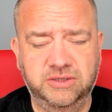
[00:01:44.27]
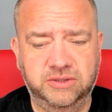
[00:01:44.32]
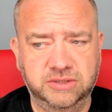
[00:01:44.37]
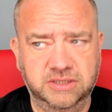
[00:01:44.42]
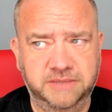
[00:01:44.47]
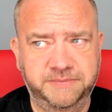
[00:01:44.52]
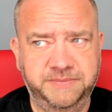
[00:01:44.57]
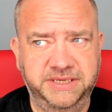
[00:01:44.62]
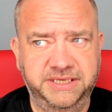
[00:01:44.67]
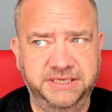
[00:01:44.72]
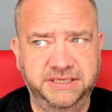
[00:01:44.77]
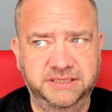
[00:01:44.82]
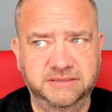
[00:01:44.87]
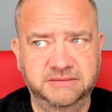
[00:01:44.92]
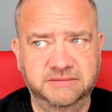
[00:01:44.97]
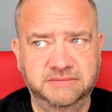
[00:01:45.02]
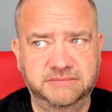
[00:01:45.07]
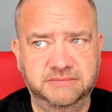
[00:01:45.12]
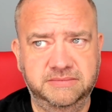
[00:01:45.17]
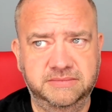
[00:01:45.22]

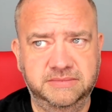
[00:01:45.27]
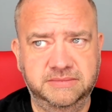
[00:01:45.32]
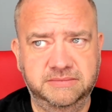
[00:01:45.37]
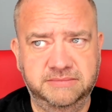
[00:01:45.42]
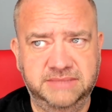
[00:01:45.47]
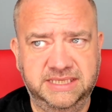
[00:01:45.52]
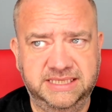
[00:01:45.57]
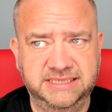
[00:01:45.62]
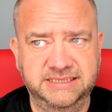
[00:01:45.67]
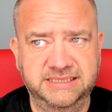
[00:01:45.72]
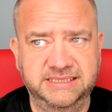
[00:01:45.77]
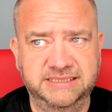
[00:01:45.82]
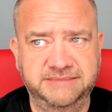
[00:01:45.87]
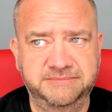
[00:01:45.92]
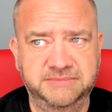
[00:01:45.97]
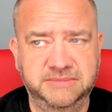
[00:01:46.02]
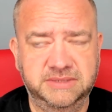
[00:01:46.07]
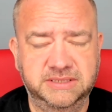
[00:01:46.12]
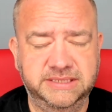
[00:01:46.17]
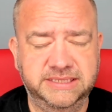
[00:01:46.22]
opinion, my
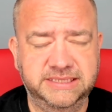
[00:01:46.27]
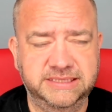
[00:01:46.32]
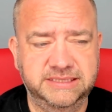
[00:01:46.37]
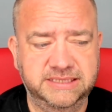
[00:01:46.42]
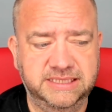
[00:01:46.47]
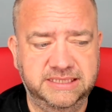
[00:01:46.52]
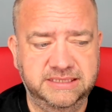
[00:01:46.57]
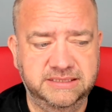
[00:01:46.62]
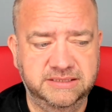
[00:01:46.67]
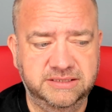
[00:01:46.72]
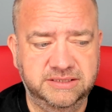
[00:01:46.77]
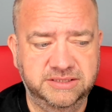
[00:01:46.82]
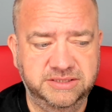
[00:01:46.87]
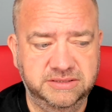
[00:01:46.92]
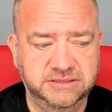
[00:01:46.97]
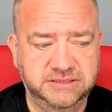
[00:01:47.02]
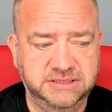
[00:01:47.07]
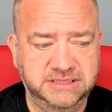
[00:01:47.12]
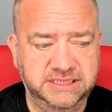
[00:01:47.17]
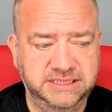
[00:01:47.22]
name, and then you'll
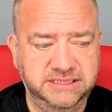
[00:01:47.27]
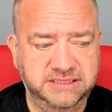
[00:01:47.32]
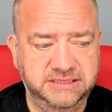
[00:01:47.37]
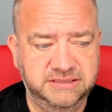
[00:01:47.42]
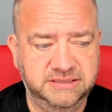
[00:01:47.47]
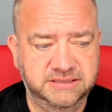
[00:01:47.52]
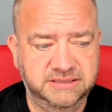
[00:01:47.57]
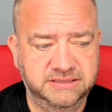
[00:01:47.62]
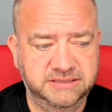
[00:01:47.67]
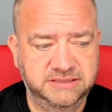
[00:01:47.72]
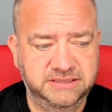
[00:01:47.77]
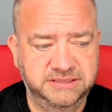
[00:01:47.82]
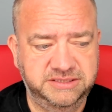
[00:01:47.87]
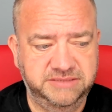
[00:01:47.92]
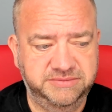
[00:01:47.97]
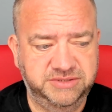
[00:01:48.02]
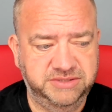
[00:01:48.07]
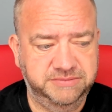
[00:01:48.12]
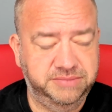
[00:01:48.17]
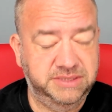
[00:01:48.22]
see the
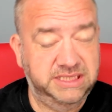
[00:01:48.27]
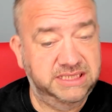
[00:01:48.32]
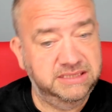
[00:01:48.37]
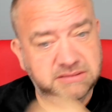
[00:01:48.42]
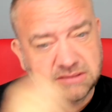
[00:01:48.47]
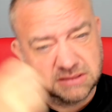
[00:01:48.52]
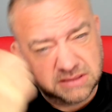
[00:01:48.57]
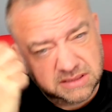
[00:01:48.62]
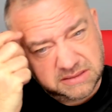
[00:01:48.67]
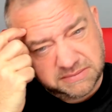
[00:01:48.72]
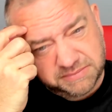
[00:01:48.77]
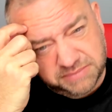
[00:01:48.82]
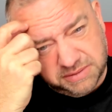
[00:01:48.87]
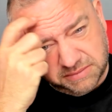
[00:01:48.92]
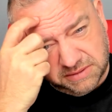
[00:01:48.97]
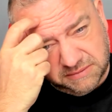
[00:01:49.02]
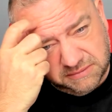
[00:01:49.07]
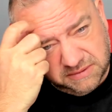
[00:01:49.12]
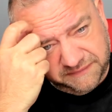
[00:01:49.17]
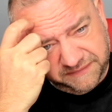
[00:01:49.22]
Egyptian plan. It's
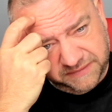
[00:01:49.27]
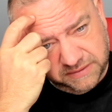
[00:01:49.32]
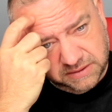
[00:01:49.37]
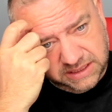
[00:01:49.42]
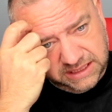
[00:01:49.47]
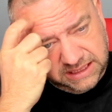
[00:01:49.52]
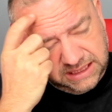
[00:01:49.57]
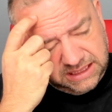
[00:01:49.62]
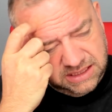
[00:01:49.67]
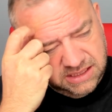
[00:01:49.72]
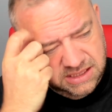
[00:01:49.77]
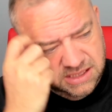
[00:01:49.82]
probably worth looking at